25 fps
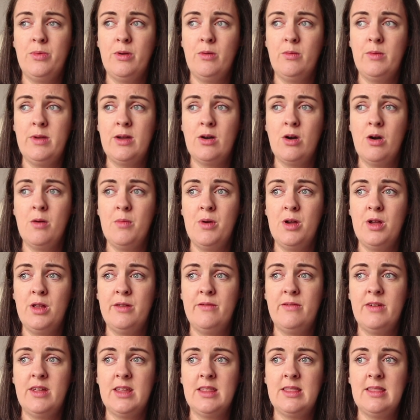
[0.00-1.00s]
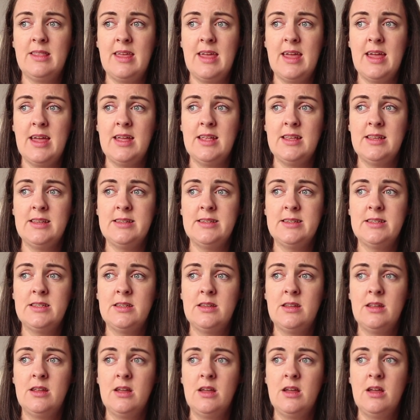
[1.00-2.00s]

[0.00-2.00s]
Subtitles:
that we come out of it at the end